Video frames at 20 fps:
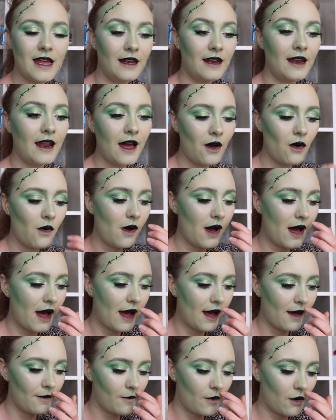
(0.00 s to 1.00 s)
and
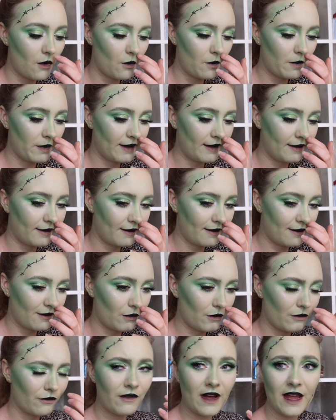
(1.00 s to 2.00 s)
now I'm hoping
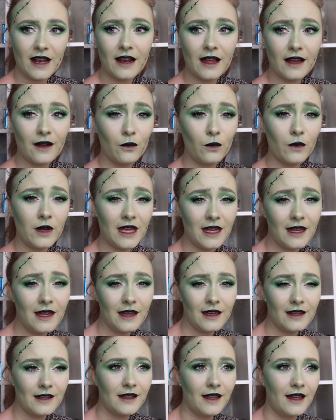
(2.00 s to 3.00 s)
to find like a
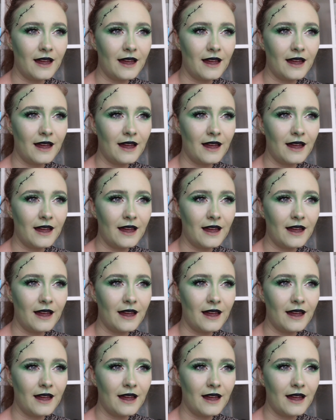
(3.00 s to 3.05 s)
wig.